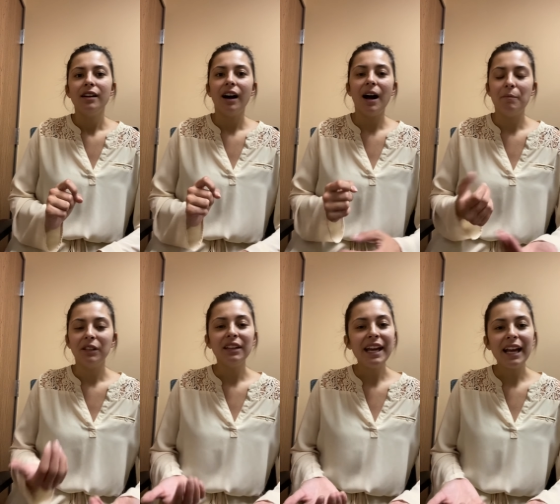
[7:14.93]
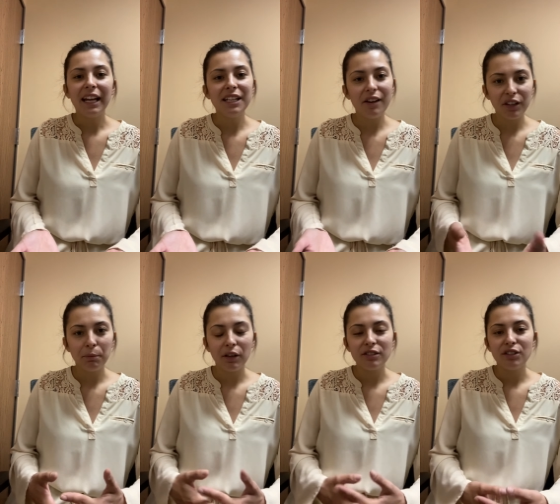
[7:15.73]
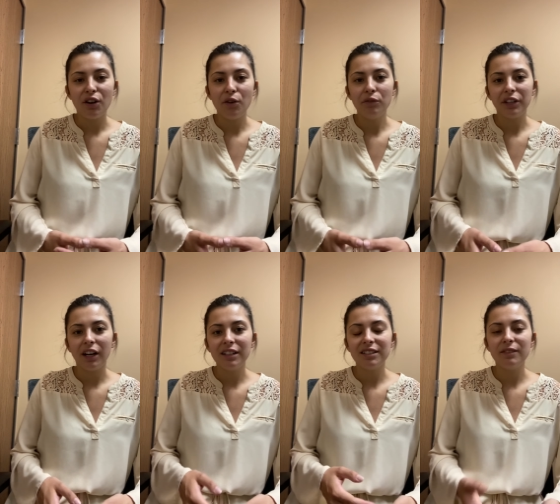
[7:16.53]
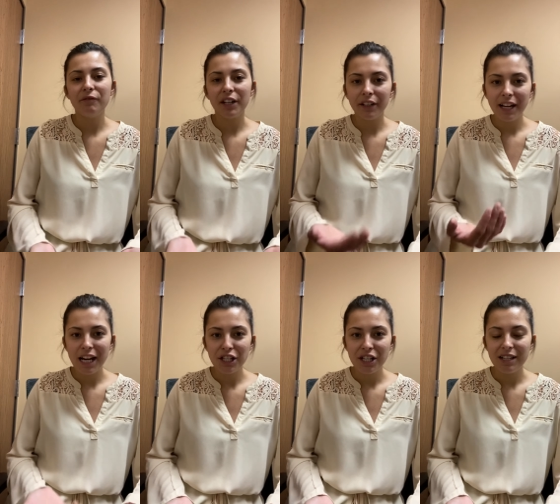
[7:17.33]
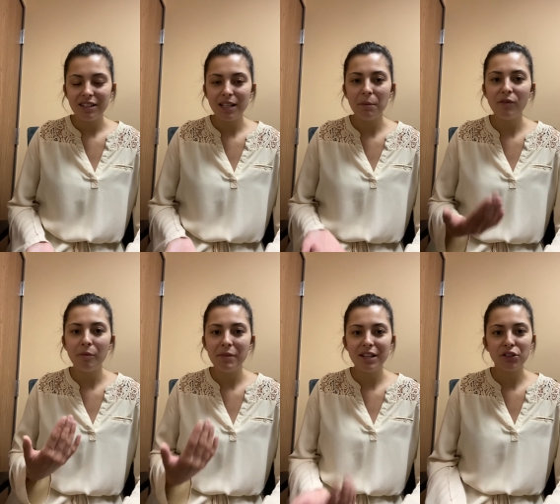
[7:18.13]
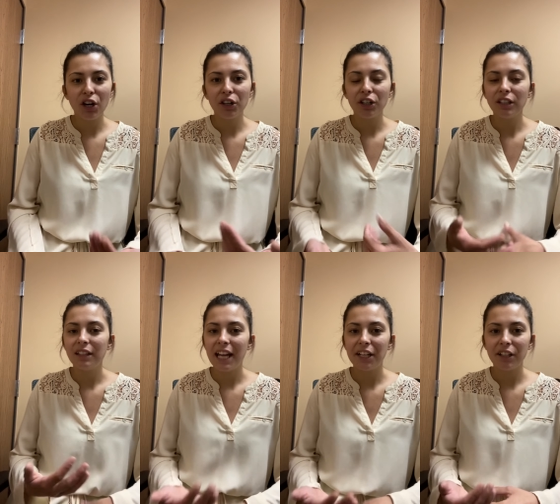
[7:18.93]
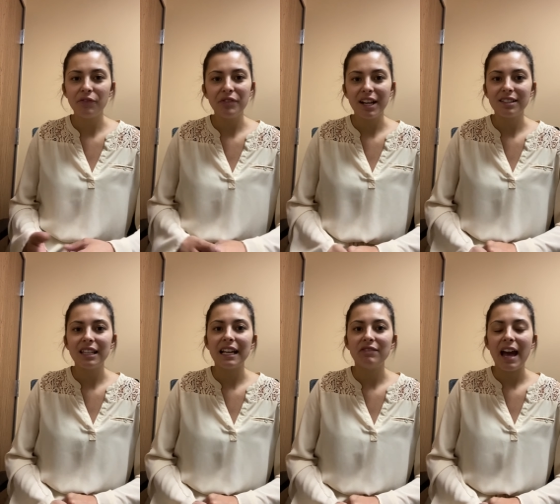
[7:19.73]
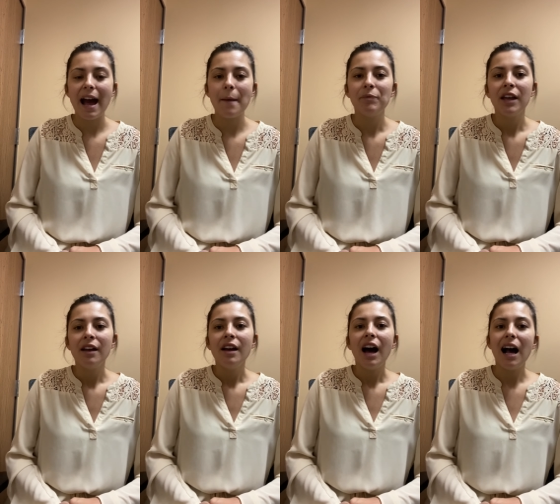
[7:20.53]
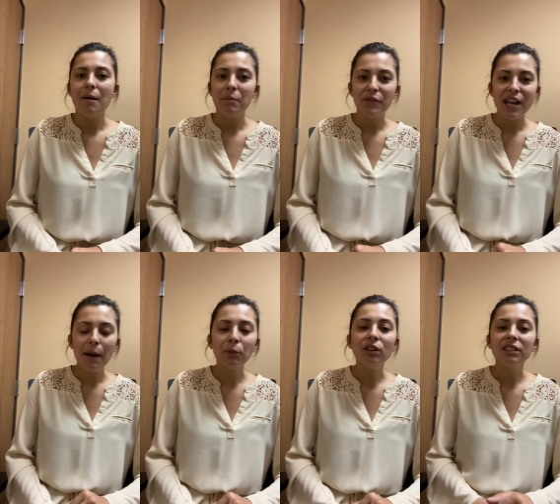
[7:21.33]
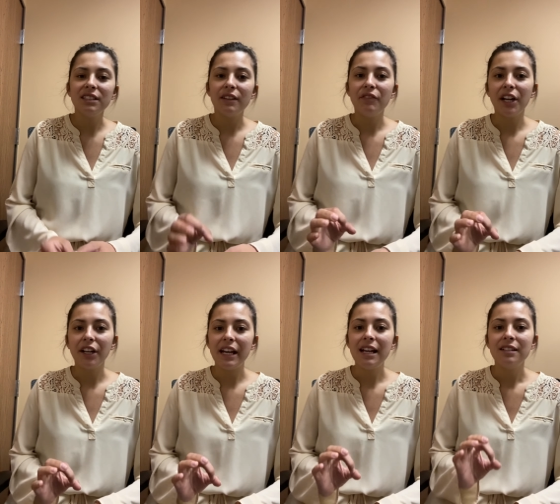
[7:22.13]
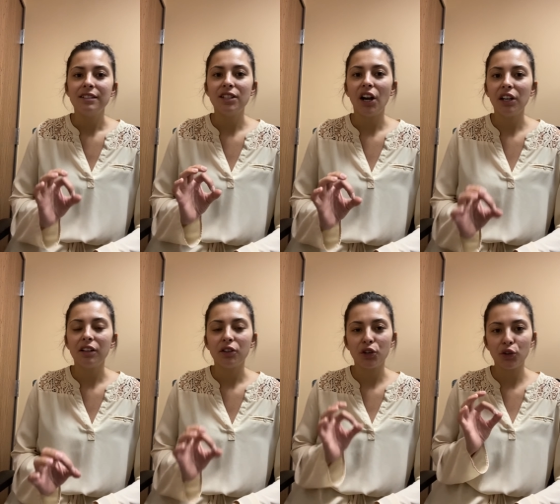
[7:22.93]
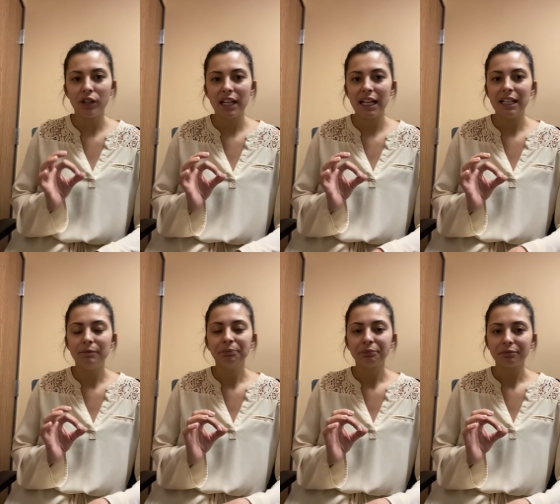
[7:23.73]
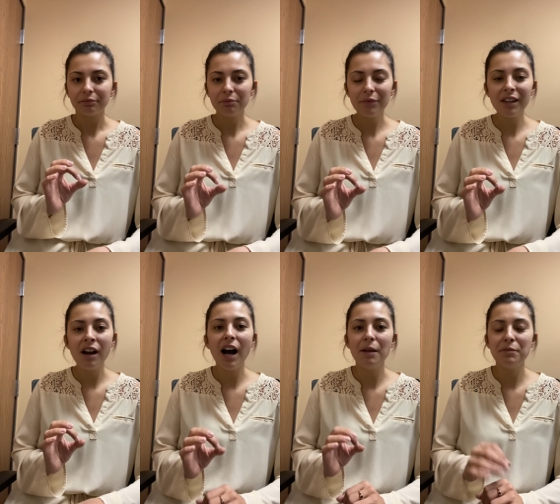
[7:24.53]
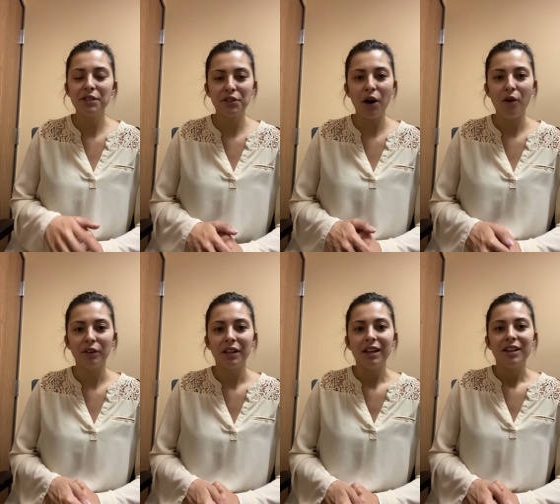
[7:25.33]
Um, like any other birthstone, there is some variation, some of them being darker, lighter, and things like that. Um, but the emerald is a very dark green um, stone.